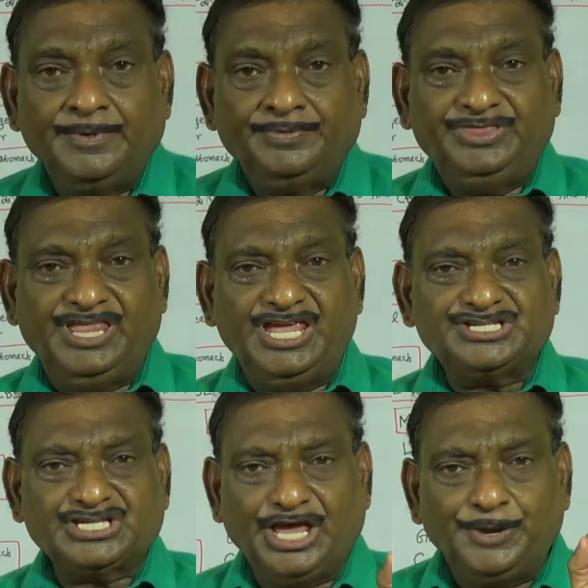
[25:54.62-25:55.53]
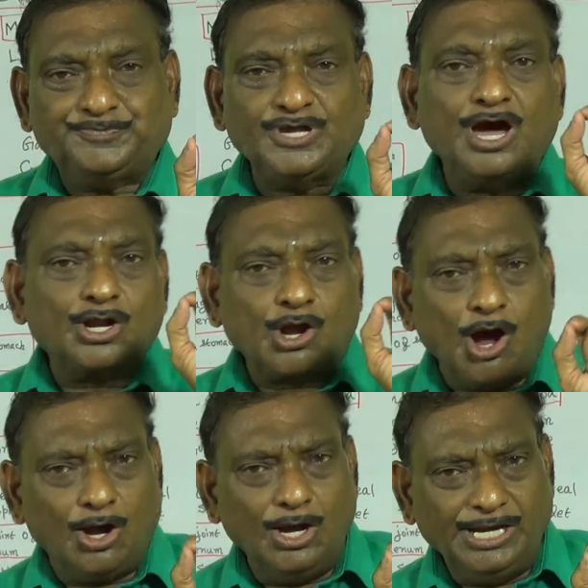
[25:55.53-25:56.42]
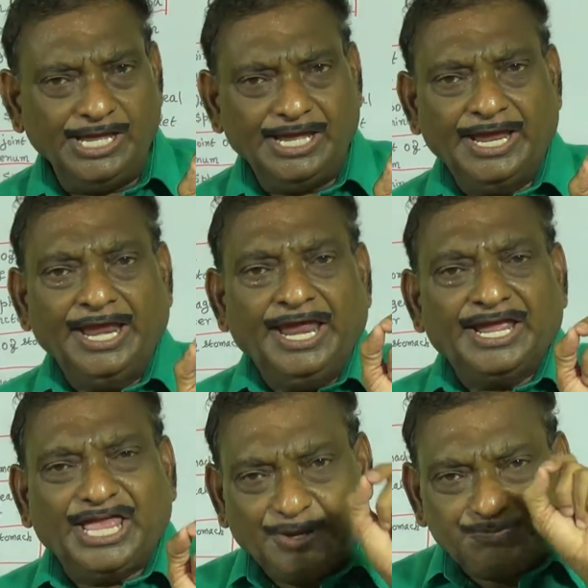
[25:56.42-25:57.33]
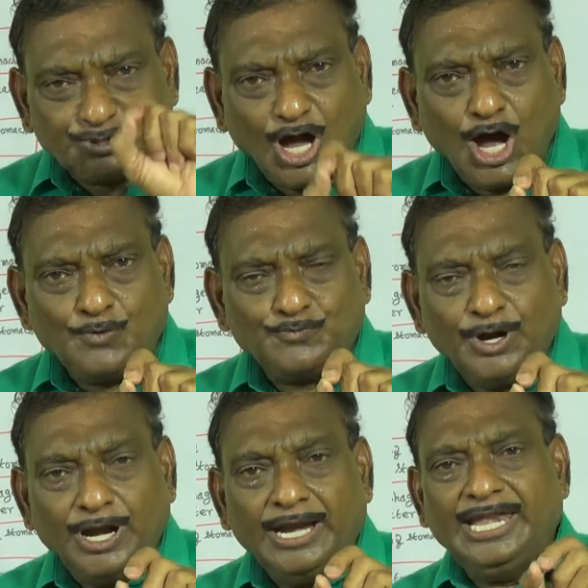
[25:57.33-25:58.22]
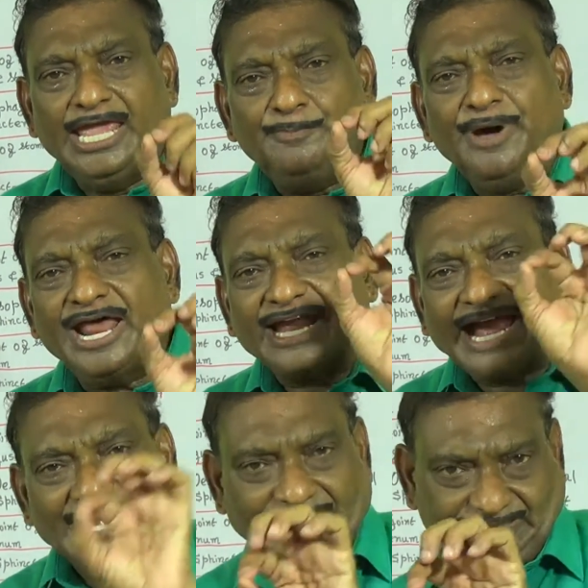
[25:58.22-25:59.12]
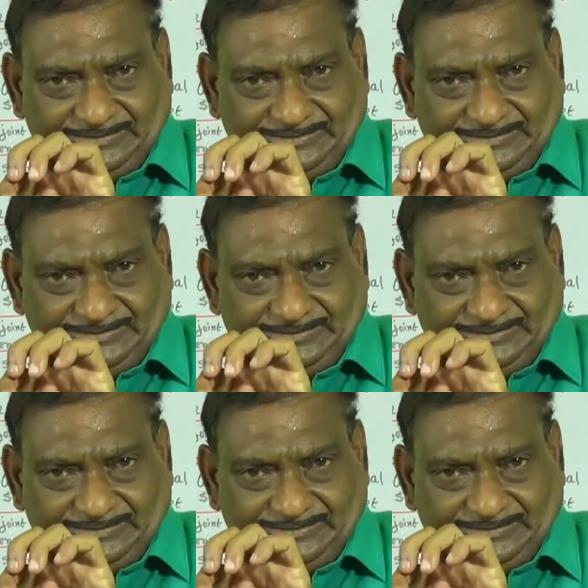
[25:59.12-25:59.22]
These crypts are called crypts of Lieberkühn.